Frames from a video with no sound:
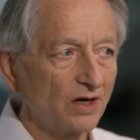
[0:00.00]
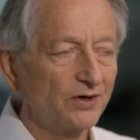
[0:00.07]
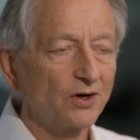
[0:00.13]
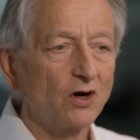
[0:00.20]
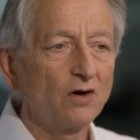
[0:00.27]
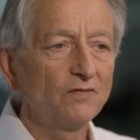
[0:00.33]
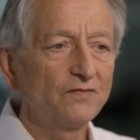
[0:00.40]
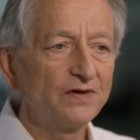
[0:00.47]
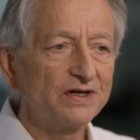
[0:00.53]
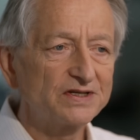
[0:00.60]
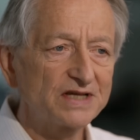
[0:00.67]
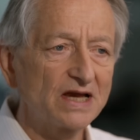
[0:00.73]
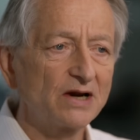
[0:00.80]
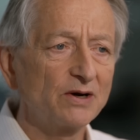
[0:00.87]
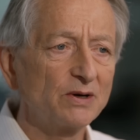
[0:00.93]
an
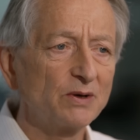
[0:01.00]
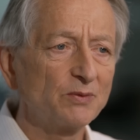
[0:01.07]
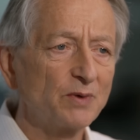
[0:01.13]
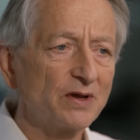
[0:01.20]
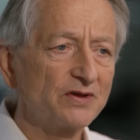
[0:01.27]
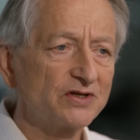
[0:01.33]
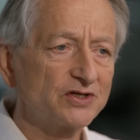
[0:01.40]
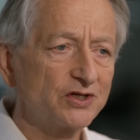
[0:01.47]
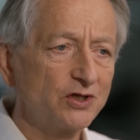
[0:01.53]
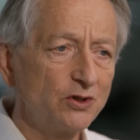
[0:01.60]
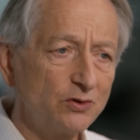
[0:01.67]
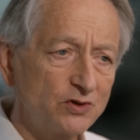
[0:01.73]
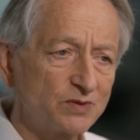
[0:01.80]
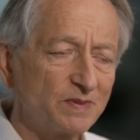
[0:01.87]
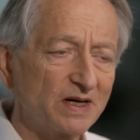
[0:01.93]
obvious area where there's
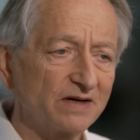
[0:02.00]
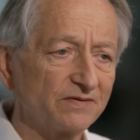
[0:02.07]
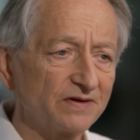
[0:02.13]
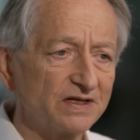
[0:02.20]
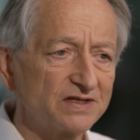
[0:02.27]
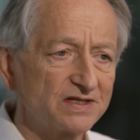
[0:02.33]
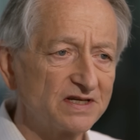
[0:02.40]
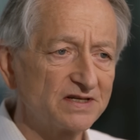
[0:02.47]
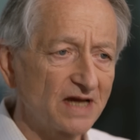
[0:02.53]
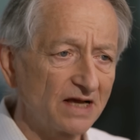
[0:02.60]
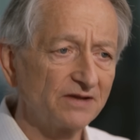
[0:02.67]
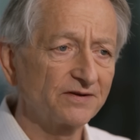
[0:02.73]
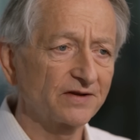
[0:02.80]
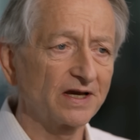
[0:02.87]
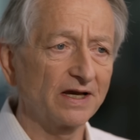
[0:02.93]
huge benefits is
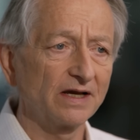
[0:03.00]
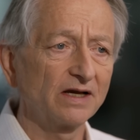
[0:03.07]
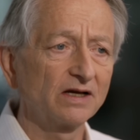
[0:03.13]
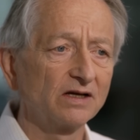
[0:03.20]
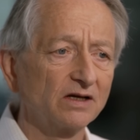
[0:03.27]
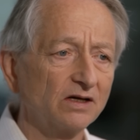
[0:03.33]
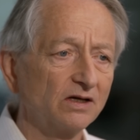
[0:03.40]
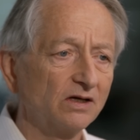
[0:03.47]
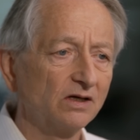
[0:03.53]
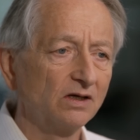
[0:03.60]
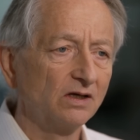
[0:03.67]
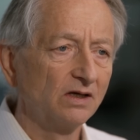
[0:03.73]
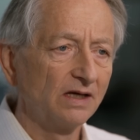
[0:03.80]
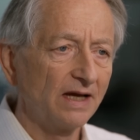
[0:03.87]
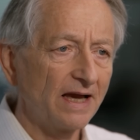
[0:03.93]
healthcare.
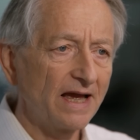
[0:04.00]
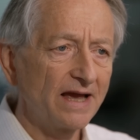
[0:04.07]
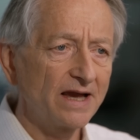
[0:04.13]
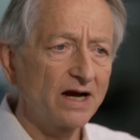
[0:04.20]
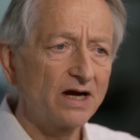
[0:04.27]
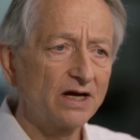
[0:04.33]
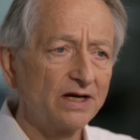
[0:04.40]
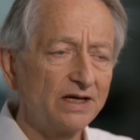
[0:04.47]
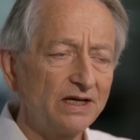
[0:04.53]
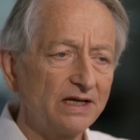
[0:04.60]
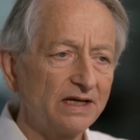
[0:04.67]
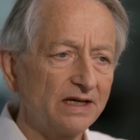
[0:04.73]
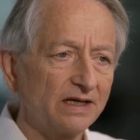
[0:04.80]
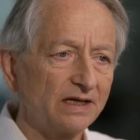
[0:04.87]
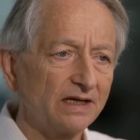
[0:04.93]
AI
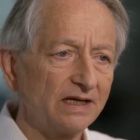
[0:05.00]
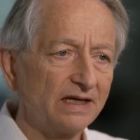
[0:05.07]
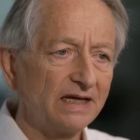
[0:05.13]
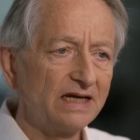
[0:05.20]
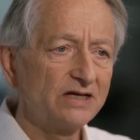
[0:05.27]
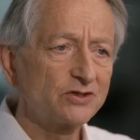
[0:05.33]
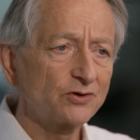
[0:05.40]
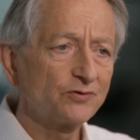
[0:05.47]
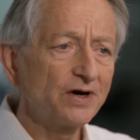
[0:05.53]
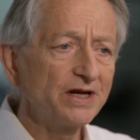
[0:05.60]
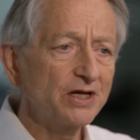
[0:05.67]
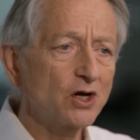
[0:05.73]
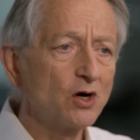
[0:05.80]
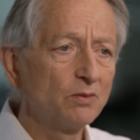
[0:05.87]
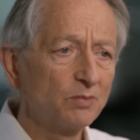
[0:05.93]
is
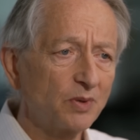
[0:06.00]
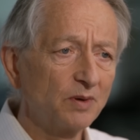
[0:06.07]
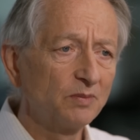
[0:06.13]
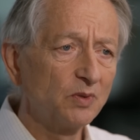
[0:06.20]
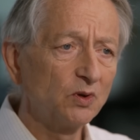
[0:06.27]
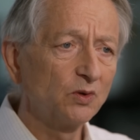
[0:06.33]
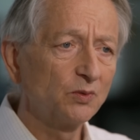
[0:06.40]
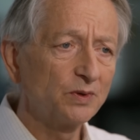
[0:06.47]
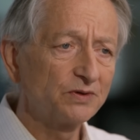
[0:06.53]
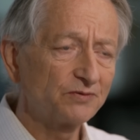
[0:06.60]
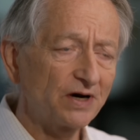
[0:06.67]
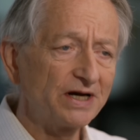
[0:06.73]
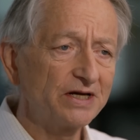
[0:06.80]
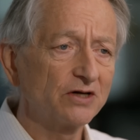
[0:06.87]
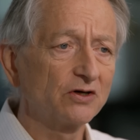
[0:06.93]
already comparable with
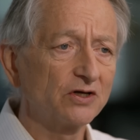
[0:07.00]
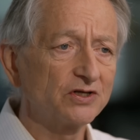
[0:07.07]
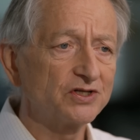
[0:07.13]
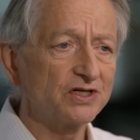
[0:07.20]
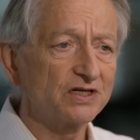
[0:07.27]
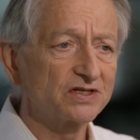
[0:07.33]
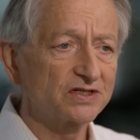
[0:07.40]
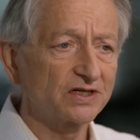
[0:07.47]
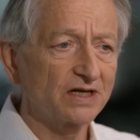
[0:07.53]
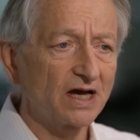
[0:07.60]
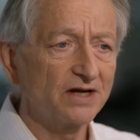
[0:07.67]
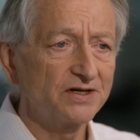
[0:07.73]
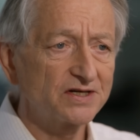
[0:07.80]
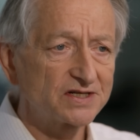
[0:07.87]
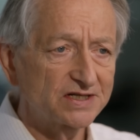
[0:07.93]
radiologists at
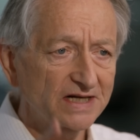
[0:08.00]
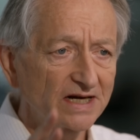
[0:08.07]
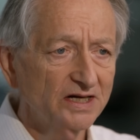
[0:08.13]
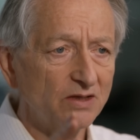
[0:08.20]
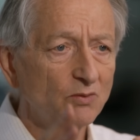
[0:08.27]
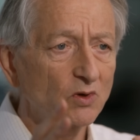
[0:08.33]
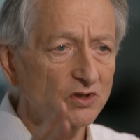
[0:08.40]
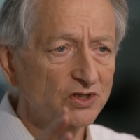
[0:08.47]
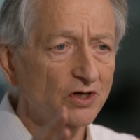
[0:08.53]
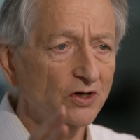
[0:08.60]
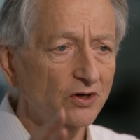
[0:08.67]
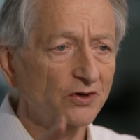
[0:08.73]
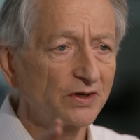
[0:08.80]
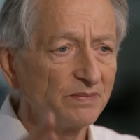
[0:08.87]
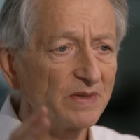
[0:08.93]
understanding what's
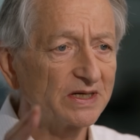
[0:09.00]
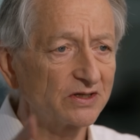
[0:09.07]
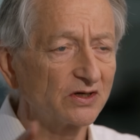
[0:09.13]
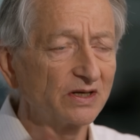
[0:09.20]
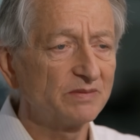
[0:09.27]
going on in medical